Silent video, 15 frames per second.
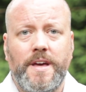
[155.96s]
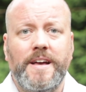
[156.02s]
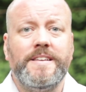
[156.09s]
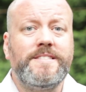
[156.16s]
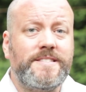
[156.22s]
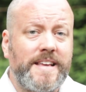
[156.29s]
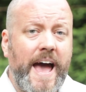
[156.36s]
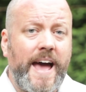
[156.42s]

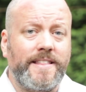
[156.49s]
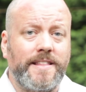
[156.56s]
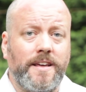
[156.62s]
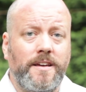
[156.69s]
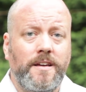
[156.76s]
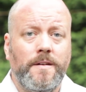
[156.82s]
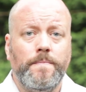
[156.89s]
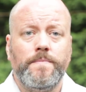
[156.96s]

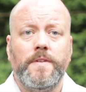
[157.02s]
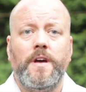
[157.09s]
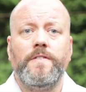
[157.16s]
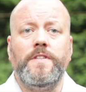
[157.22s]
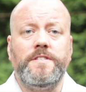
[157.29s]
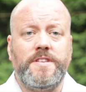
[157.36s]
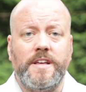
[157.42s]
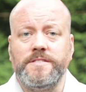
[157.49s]
Sadly,
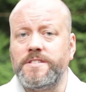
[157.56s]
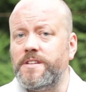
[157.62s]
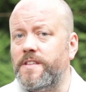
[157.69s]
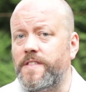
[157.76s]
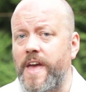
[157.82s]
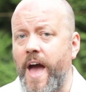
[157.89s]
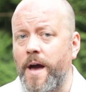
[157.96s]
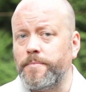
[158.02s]
the density
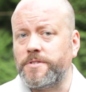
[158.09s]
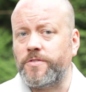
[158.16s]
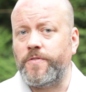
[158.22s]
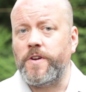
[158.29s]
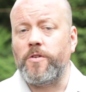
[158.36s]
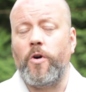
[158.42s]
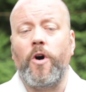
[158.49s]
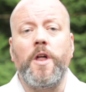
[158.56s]
of the
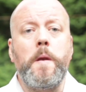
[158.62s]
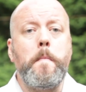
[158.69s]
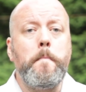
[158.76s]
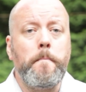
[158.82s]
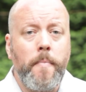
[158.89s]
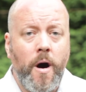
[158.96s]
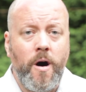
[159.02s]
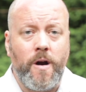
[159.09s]
atmosphere on
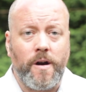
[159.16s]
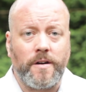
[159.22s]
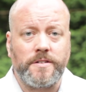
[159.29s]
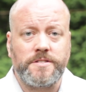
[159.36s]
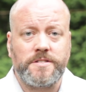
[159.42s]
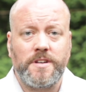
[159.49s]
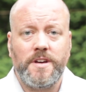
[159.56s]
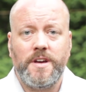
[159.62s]

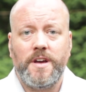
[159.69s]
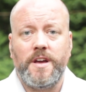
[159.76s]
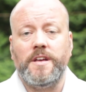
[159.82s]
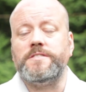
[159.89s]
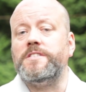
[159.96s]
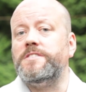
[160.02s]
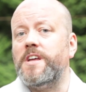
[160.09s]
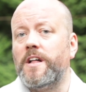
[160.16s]
Mars
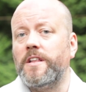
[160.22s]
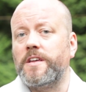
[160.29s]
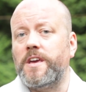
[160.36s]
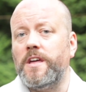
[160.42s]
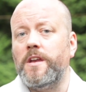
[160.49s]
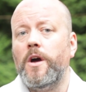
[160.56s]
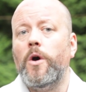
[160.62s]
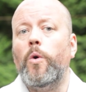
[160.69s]
is a
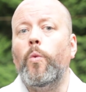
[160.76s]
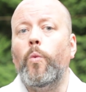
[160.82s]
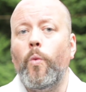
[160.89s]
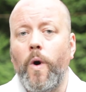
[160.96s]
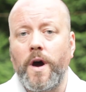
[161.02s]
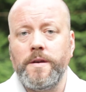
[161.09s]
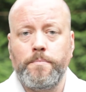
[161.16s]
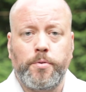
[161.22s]
delicate
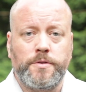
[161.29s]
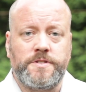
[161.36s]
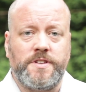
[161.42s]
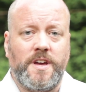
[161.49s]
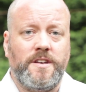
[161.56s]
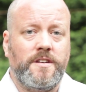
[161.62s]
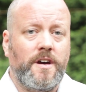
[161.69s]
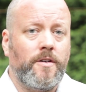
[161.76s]

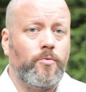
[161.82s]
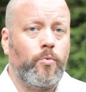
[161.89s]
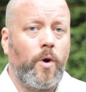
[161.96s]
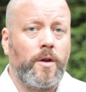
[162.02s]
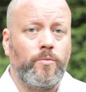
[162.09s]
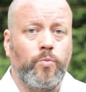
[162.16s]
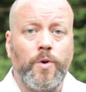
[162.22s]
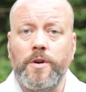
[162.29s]
1% of
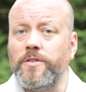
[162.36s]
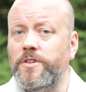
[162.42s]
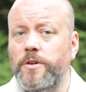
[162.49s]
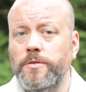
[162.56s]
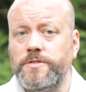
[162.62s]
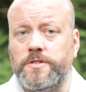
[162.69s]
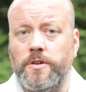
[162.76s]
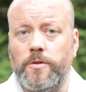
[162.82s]
what we're
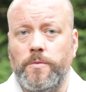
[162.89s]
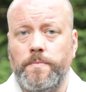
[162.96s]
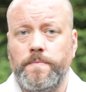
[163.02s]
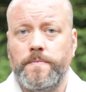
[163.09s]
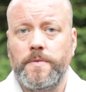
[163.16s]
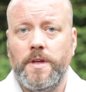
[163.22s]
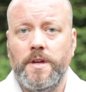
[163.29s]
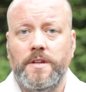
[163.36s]
used to.
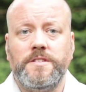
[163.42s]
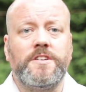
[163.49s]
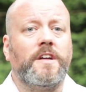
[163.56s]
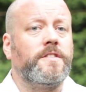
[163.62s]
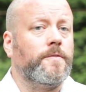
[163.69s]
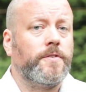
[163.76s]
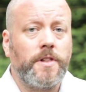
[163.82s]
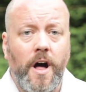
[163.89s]
It's
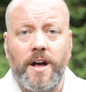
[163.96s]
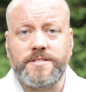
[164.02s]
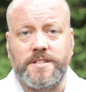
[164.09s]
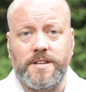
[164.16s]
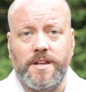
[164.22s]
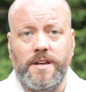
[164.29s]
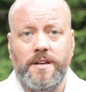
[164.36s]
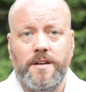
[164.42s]
got the
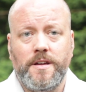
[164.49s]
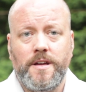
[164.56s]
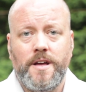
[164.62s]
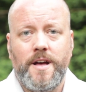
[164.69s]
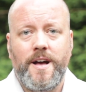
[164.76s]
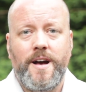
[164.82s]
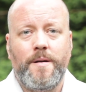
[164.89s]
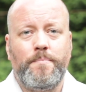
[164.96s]
velocity,
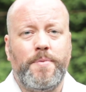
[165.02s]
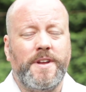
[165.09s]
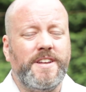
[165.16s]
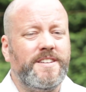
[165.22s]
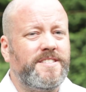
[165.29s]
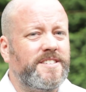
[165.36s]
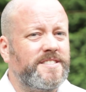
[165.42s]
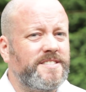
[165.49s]
but
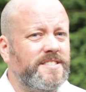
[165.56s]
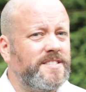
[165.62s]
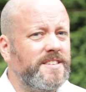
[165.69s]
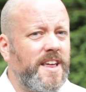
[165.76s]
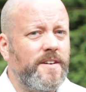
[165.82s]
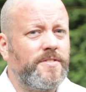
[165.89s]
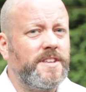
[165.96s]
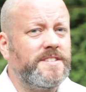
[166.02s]
it just doesn't
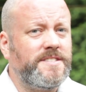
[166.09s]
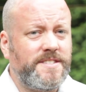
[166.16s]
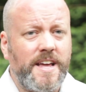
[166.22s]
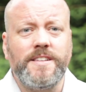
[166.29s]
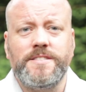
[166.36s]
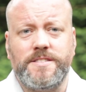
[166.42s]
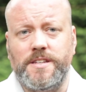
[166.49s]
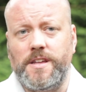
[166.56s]
have the
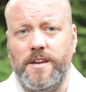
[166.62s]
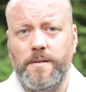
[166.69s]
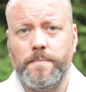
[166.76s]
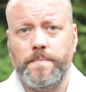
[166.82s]
density.